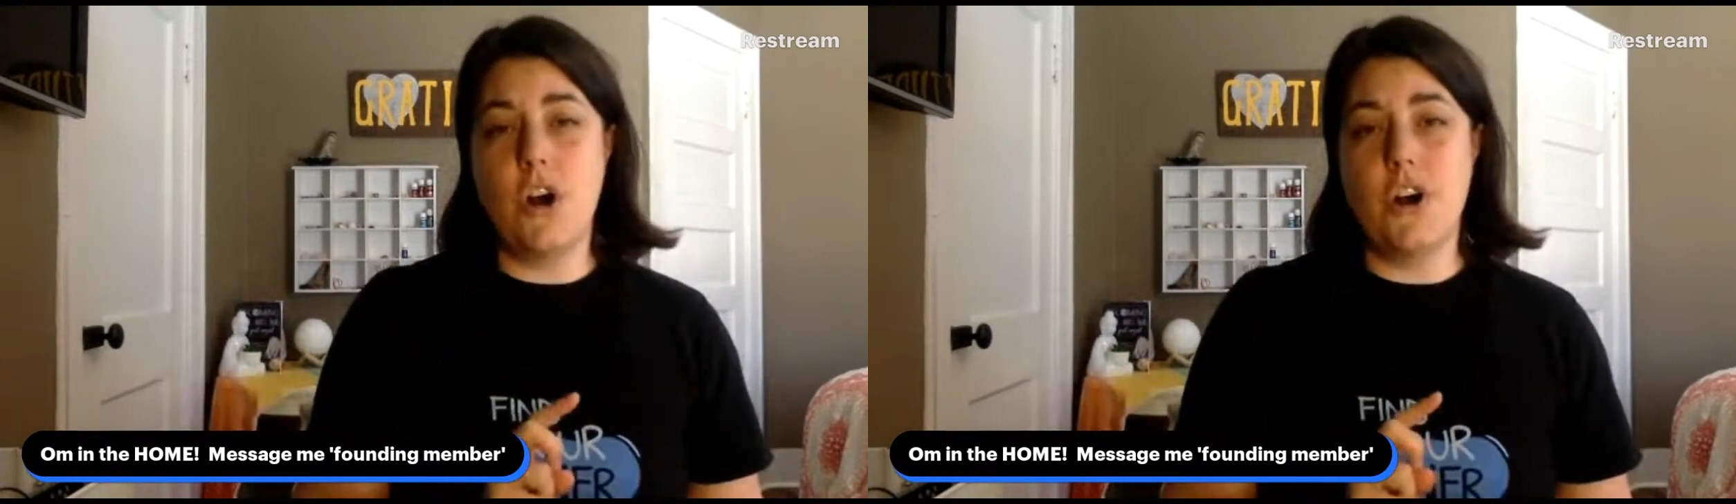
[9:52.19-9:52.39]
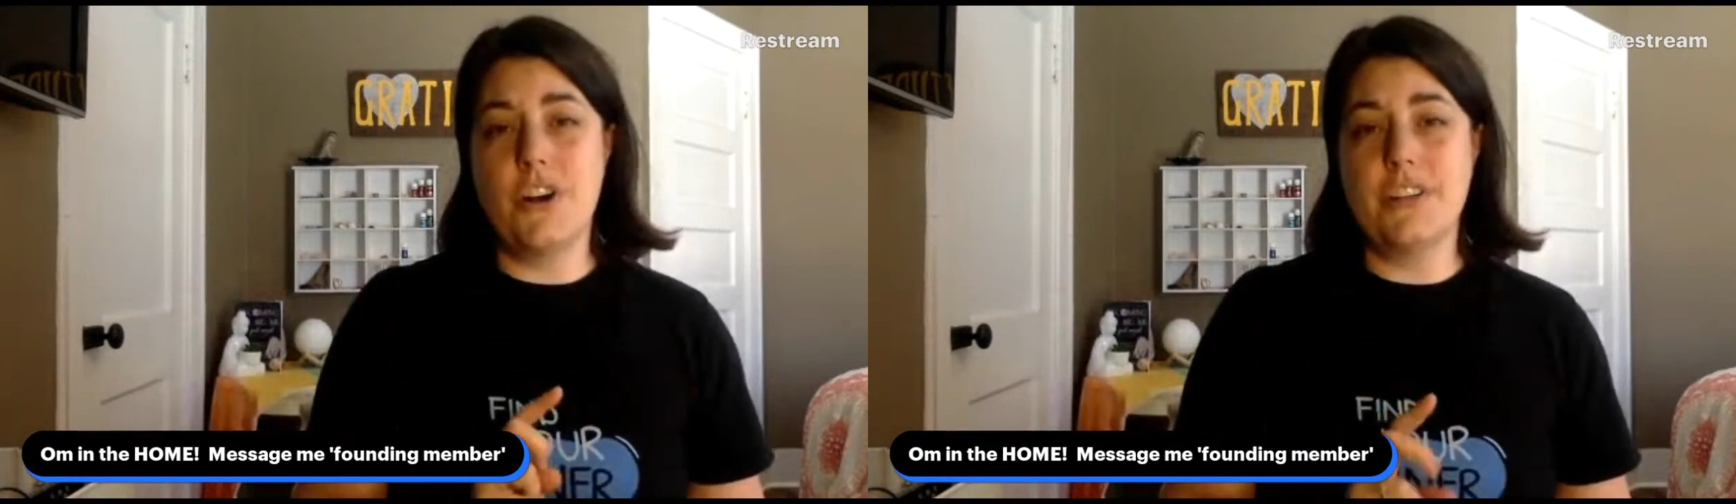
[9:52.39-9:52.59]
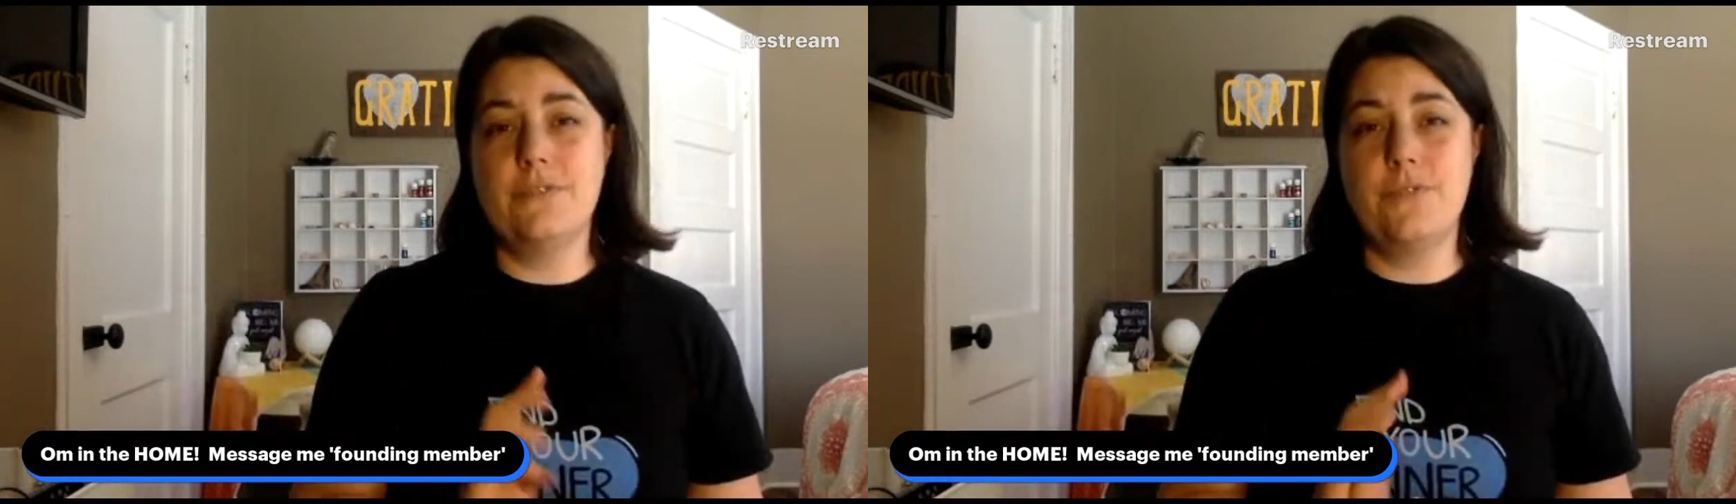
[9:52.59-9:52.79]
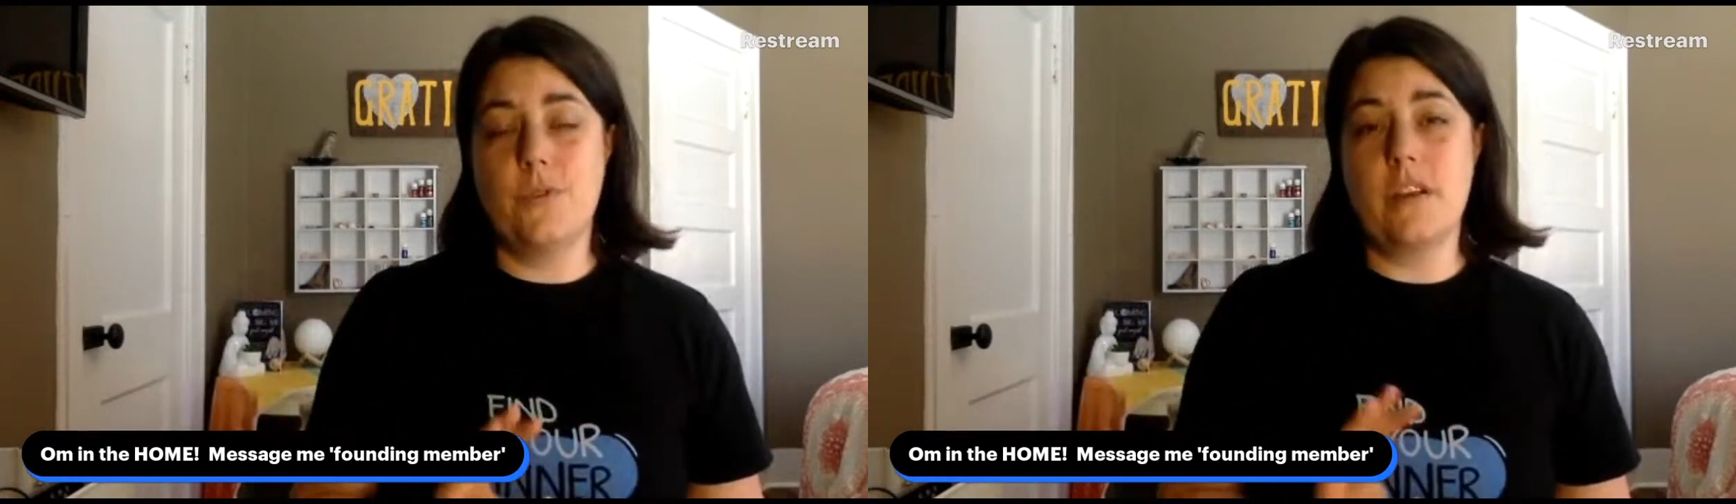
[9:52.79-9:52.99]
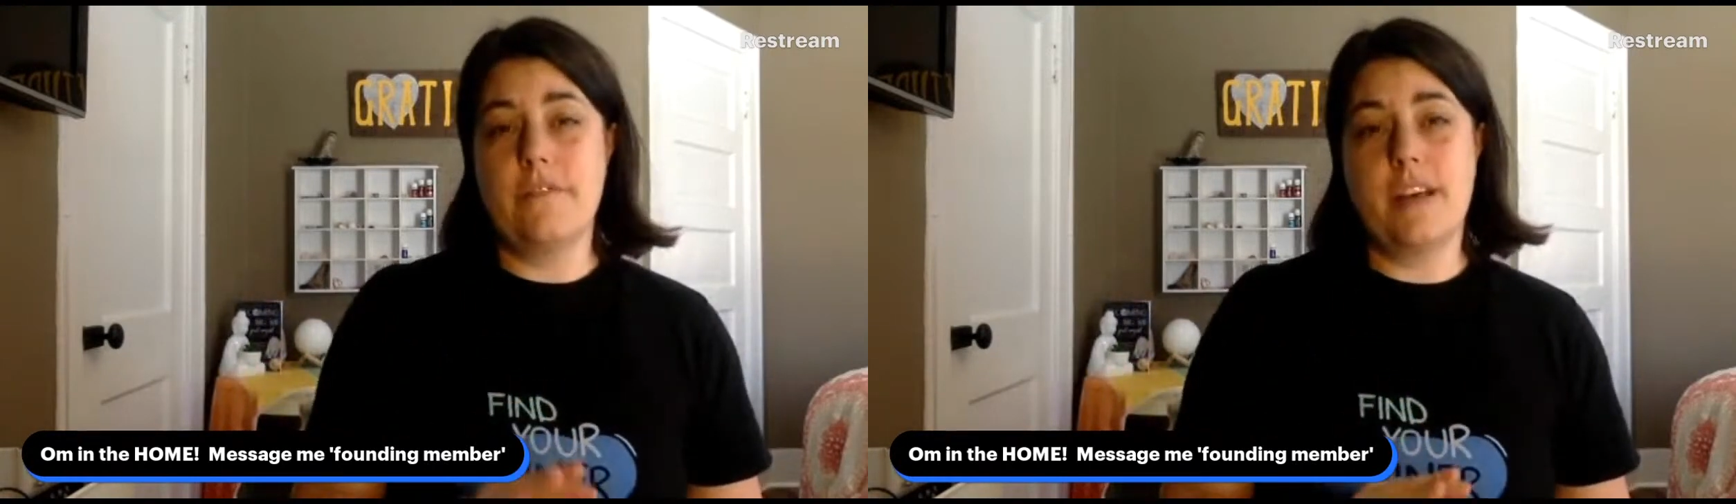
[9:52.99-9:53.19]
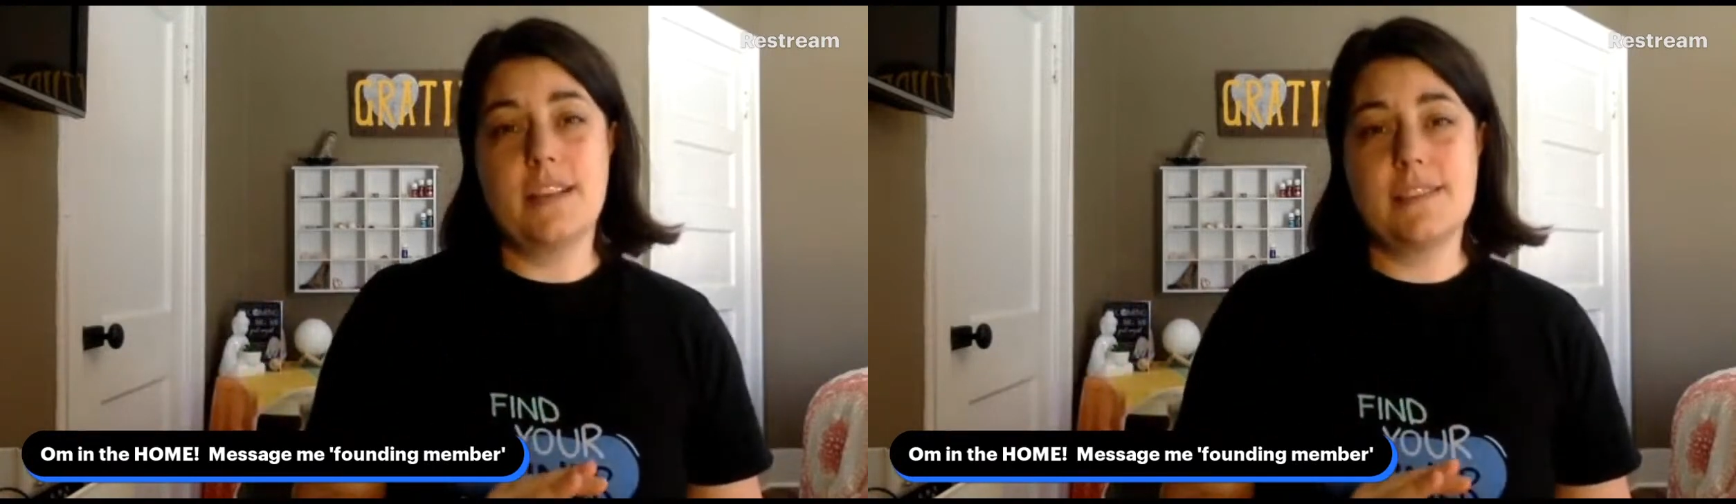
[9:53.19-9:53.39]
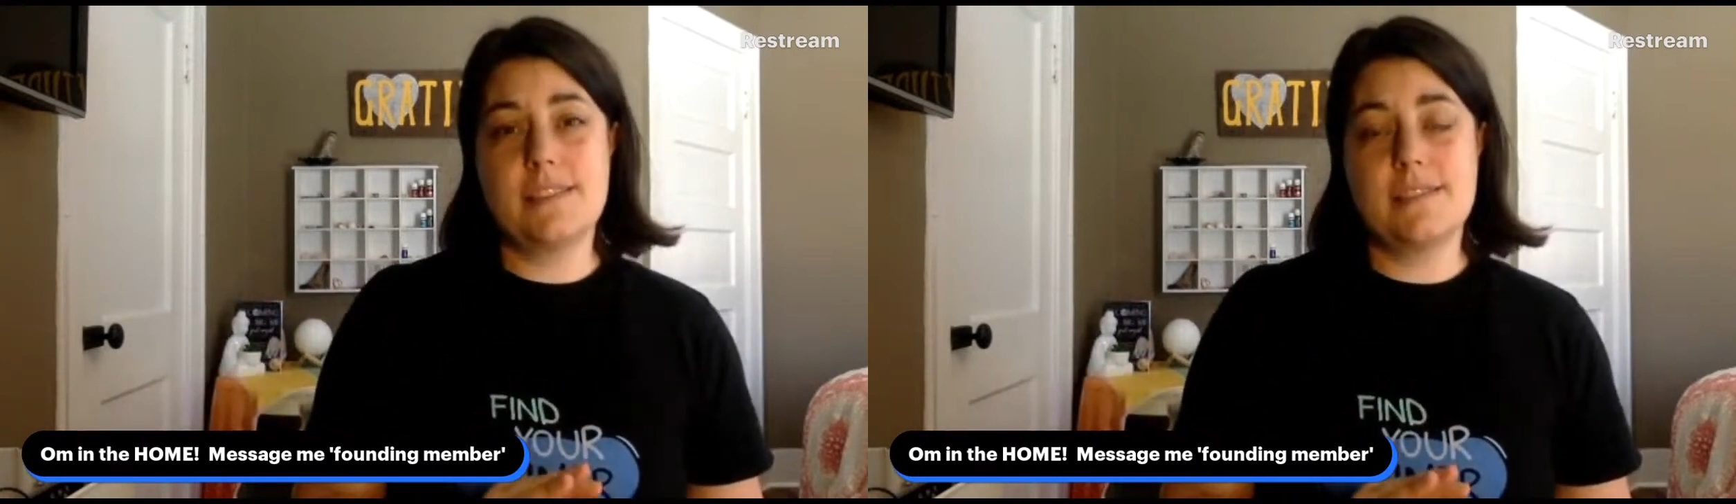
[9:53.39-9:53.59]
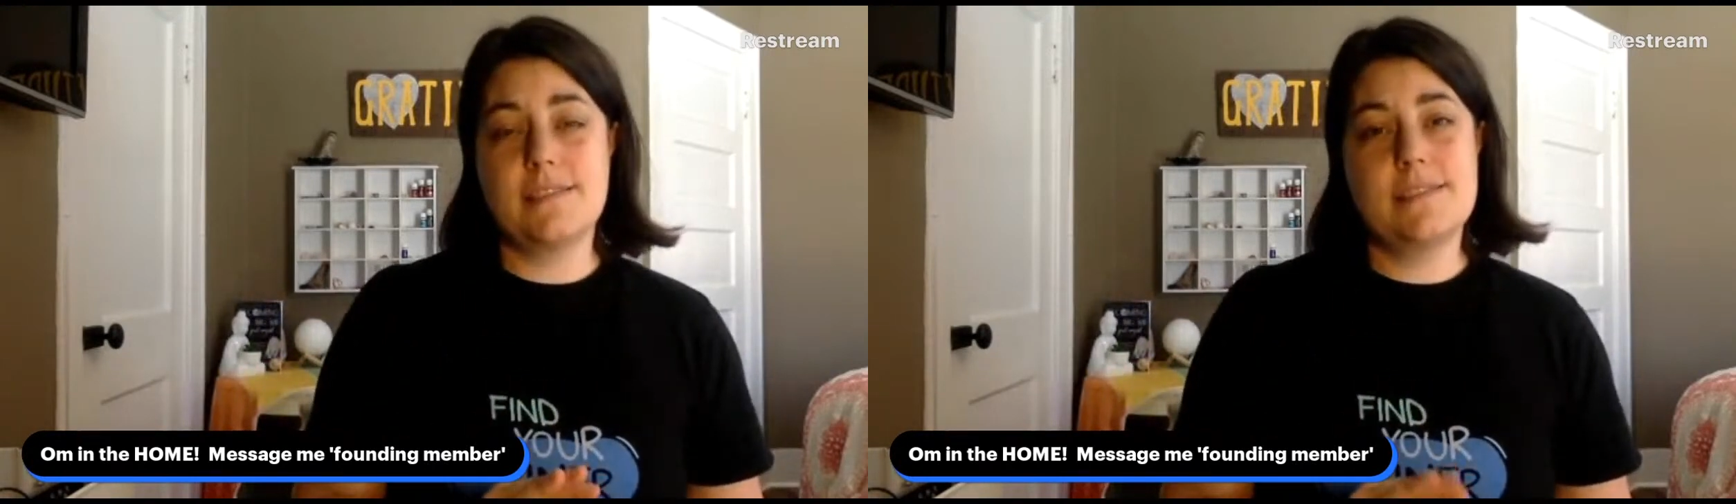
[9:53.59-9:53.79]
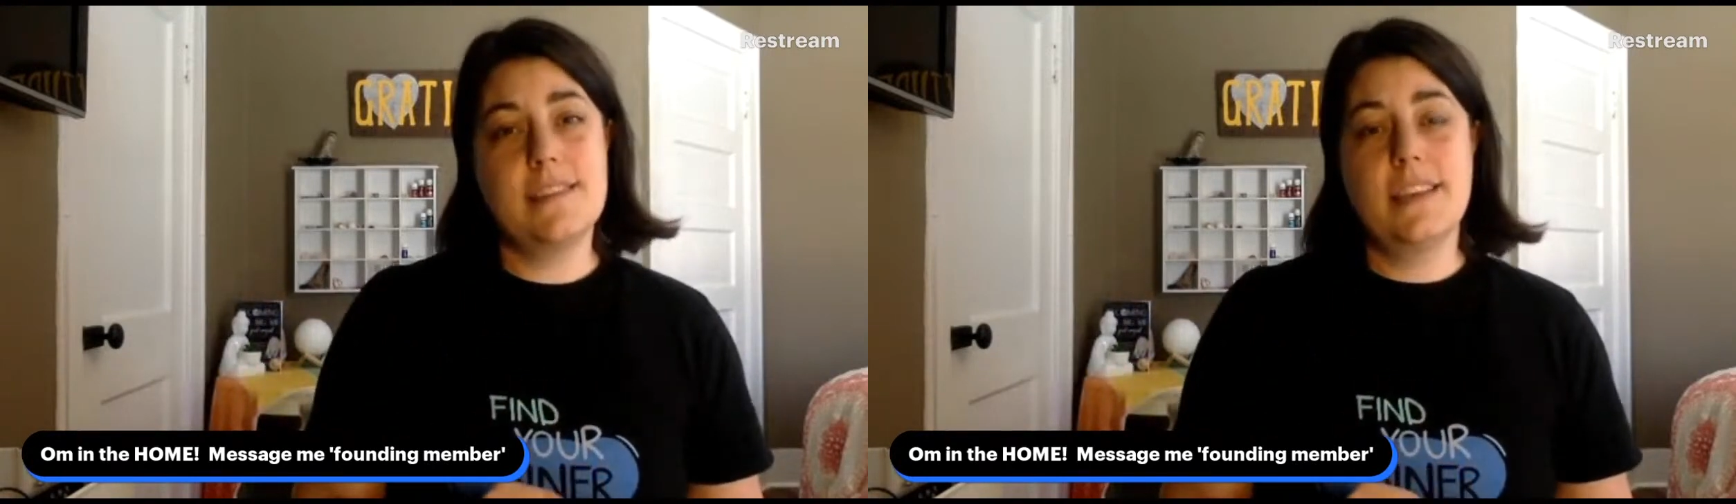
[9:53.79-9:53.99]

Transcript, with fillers: all four of us.